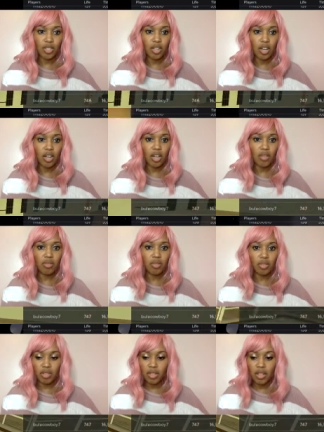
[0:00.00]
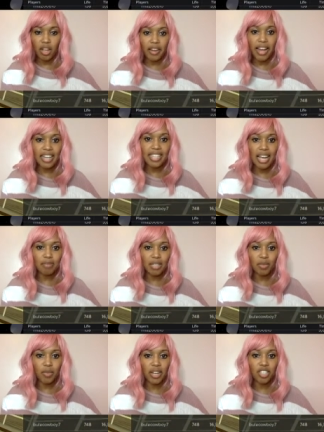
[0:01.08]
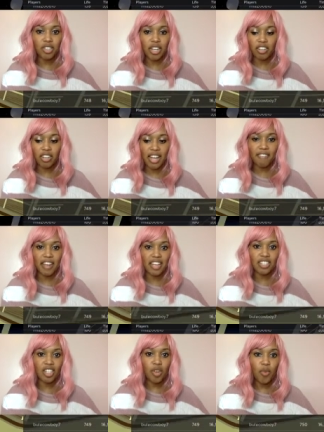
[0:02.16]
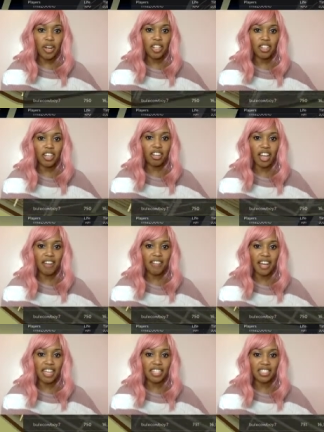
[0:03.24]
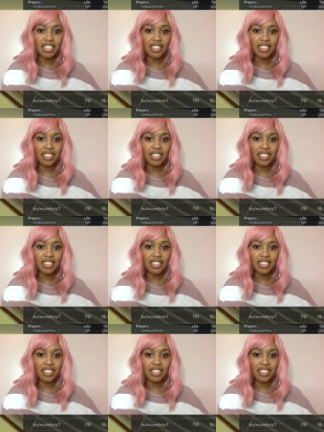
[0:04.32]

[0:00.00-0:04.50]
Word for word: Uh-oh. Okay, I typed it. Where did you get your life vest? Where did you get your life vest?